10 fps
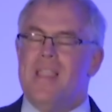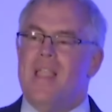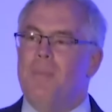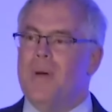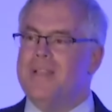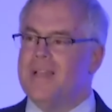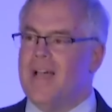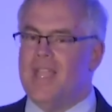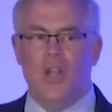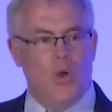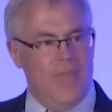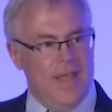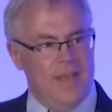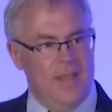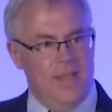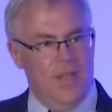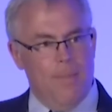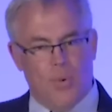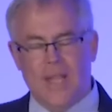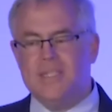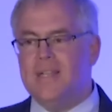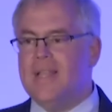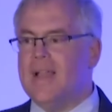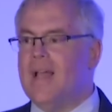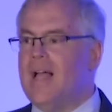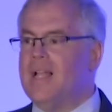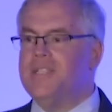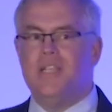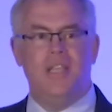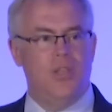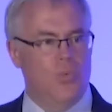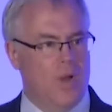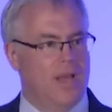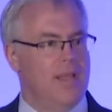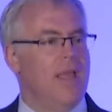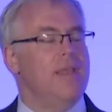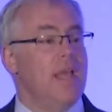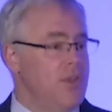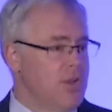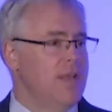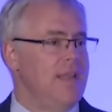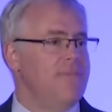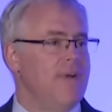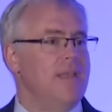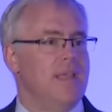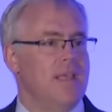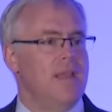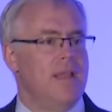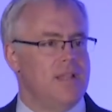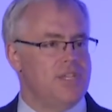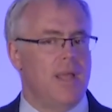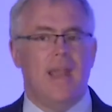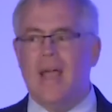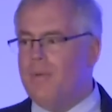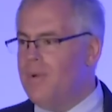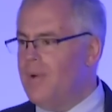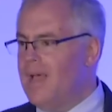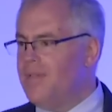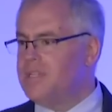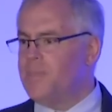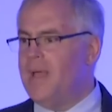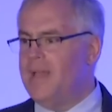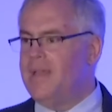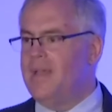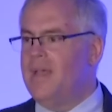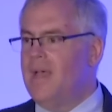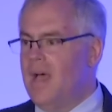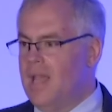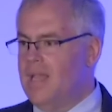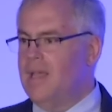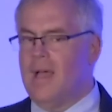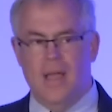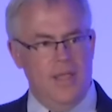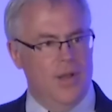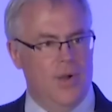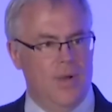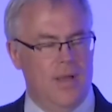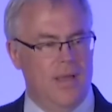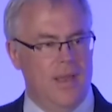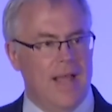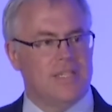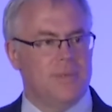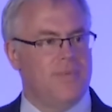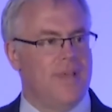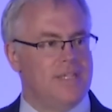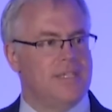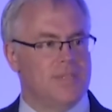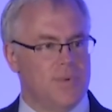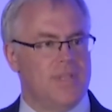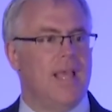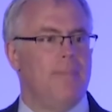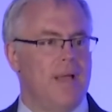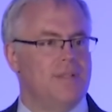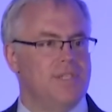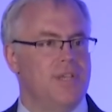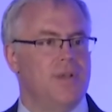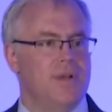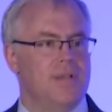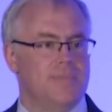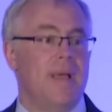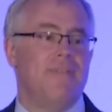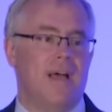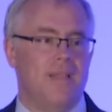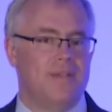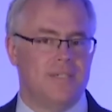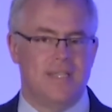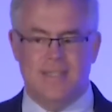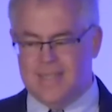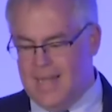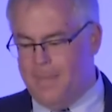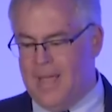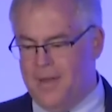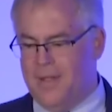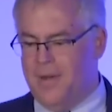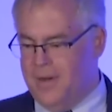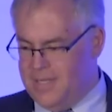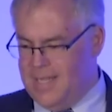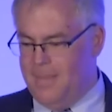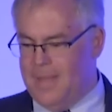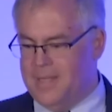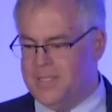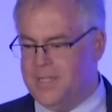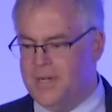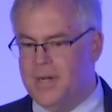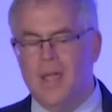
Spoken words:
That you embrace the technology. You want it, and you're going to need funding. And I would rather spend an ounce of prevention is worth 10 pounds of cure, as my father says. It's not a pound of cure, it's 10 pounds of cure.